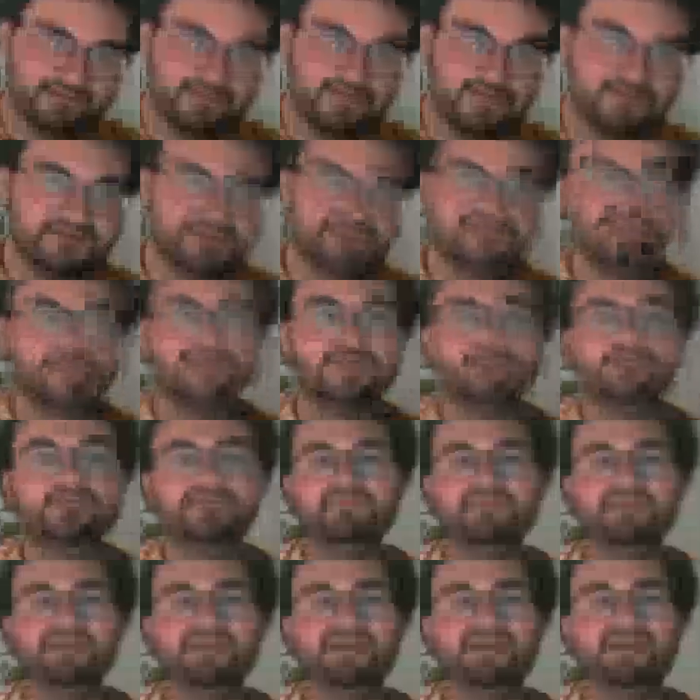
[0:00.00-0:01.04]
So
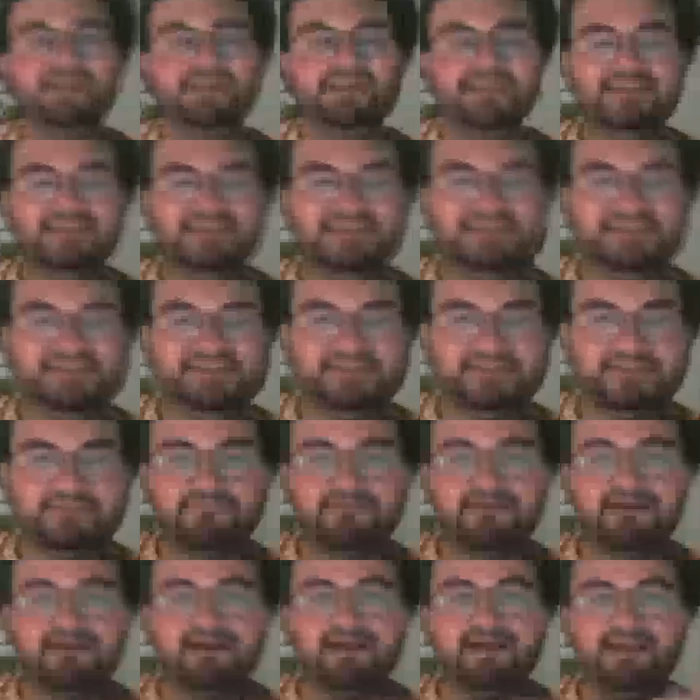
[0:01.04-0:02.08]
that is
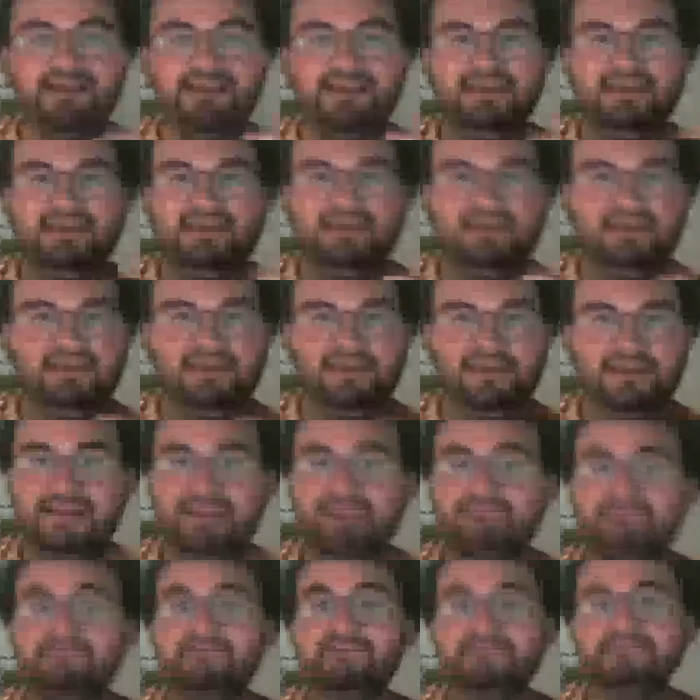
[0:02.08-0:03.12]
my kind of
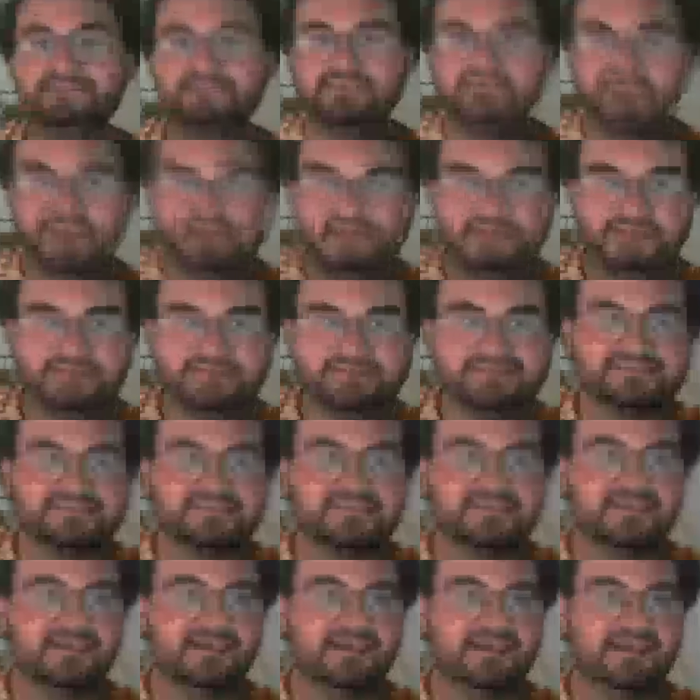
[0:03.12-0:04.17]
closing thoughts,
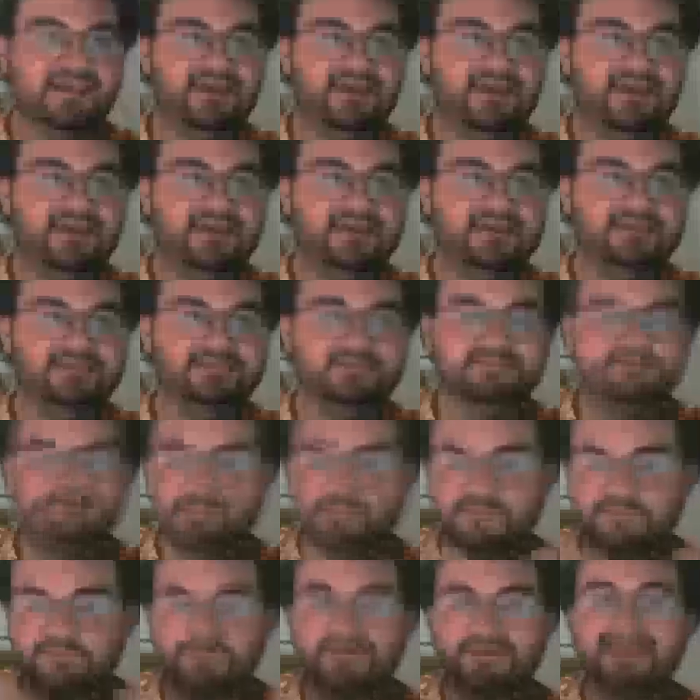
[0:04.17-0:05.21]
and if
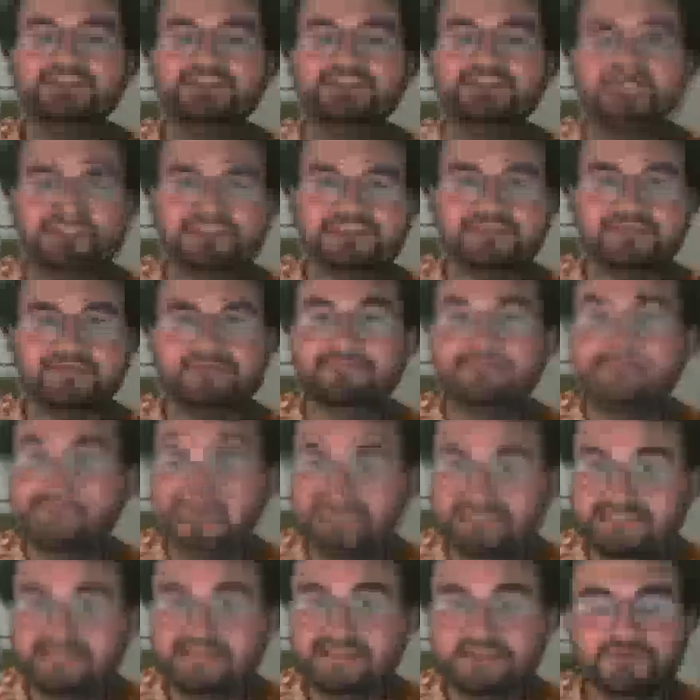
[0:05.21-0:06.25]
you're interested in
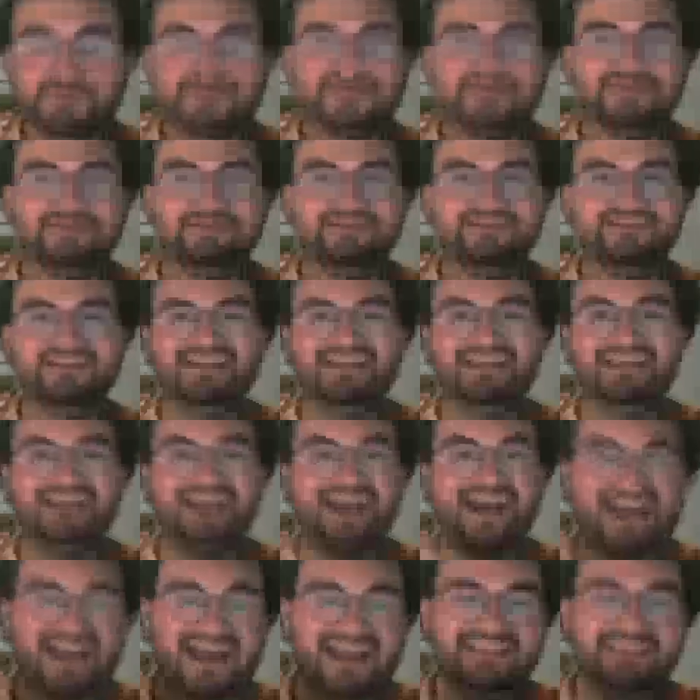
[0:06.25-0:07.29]
visiting New England, I
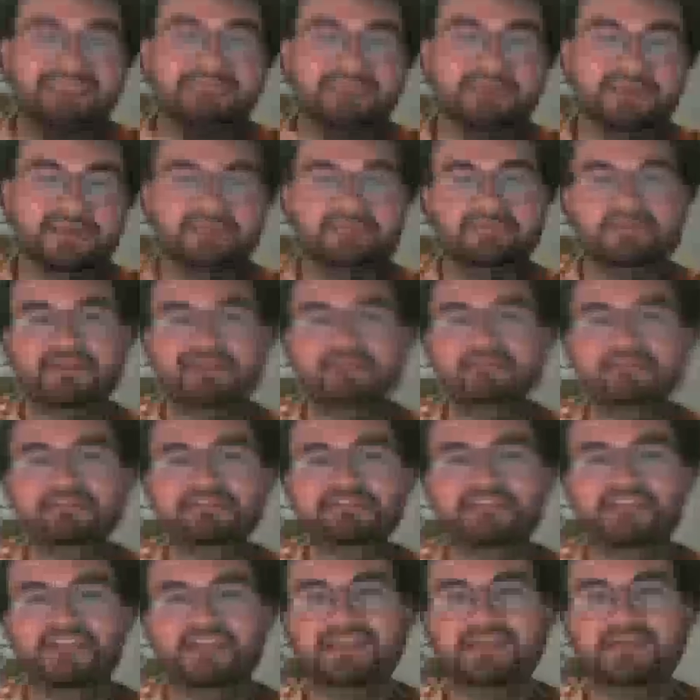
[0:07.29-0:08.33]
highly recommend
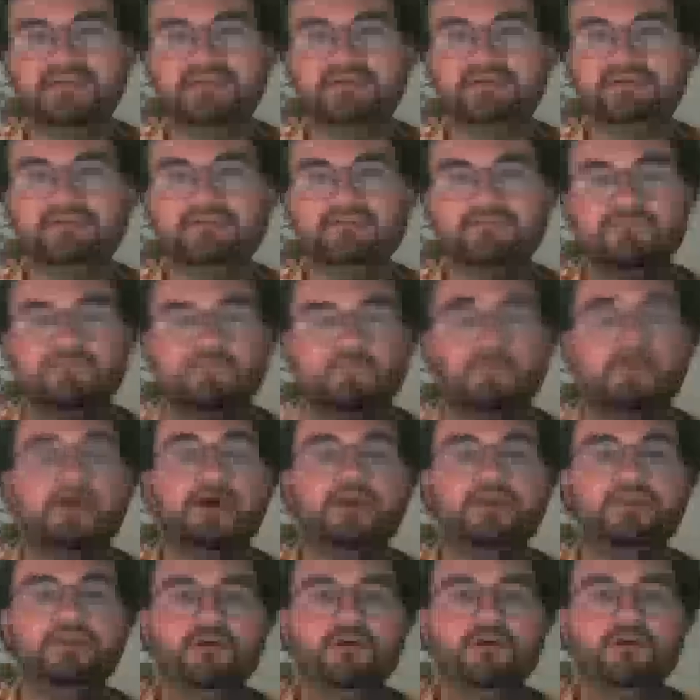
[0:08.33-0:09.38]
checking out the
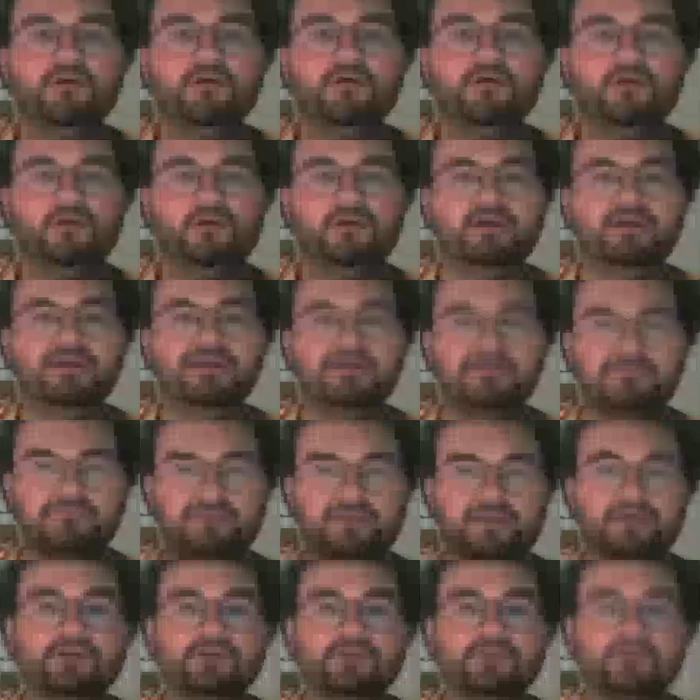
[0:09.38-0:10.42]
Verano or
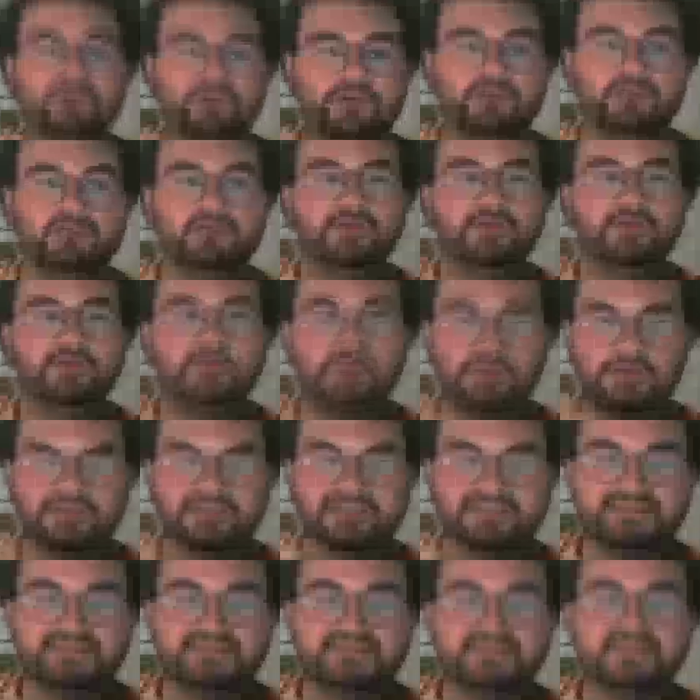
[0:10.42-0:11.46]
Invierno Puma
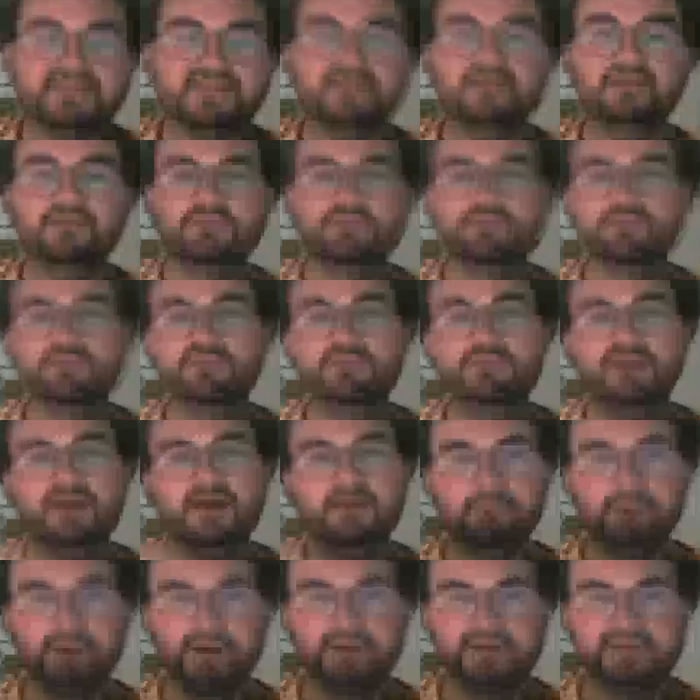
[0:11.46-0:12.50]
courses through UNAM
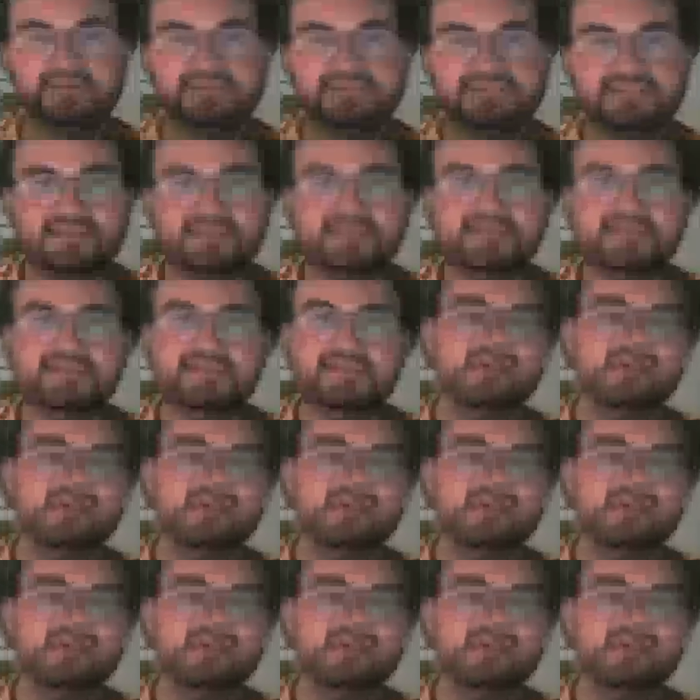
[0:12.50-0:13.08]
Boston.